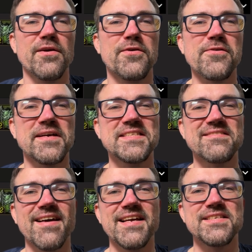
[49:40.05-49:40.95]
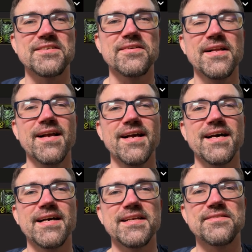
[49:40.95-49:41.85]
you can try to
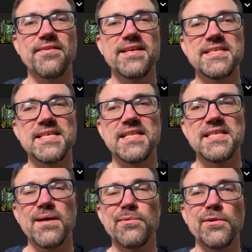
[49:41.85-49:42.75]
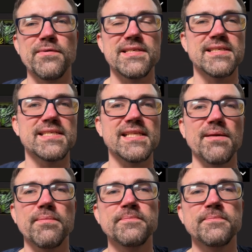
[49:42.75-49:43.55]
trick the Sun Devil with the sleep.